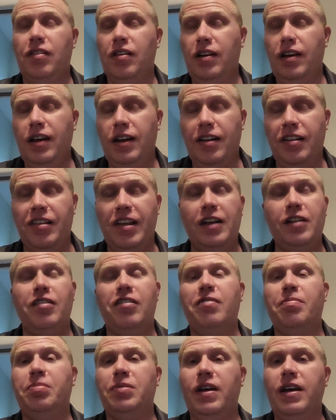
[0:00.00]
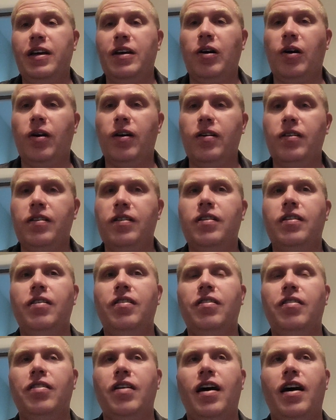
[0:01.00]
is a display garden
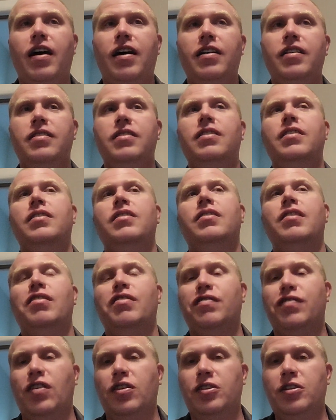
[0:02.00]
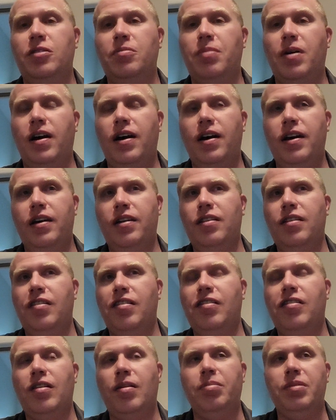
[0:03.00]
that is funded by
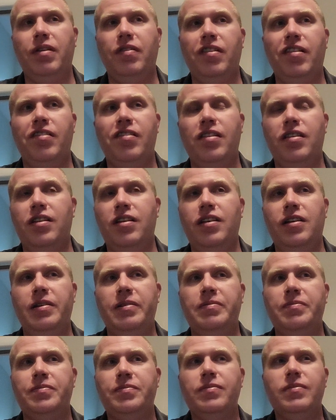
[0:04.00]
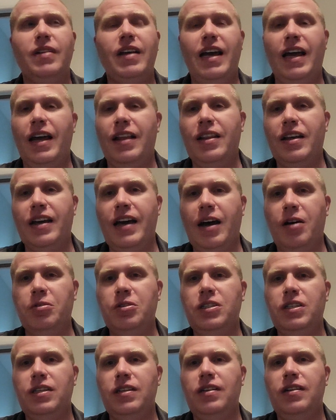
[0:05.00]
I believe the city and the
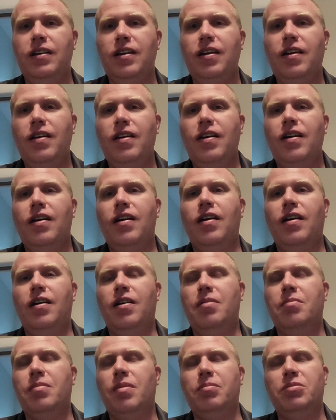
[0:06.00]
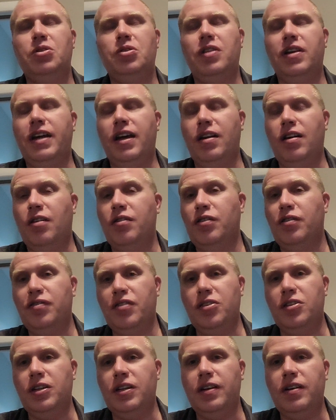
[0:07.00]
county. I'm sure they get other
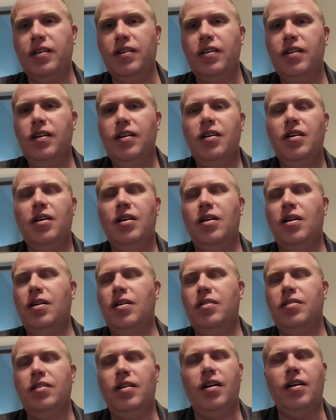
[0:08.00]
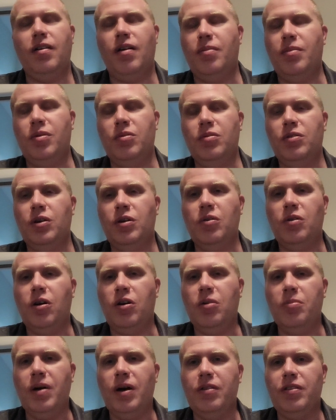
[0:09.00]
funding. I don't know
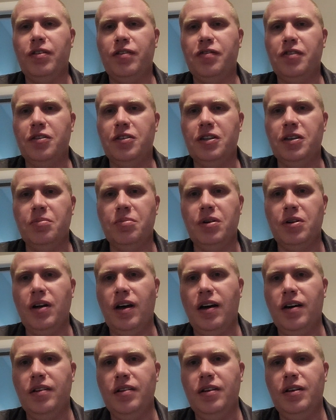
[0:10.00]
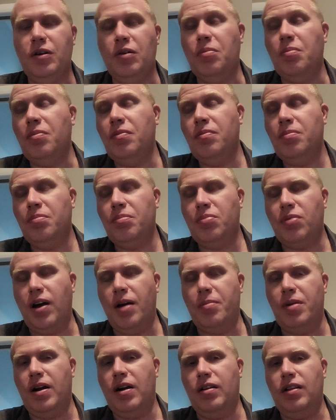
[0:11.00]
all about their funding, but
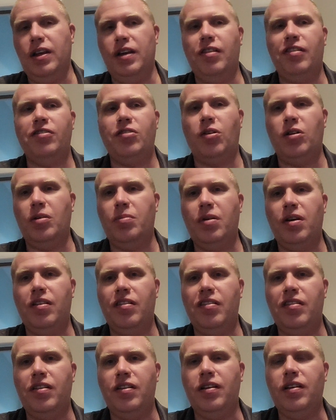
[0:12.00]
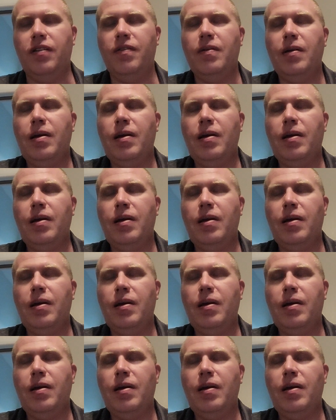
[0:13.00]
primarily started by the city.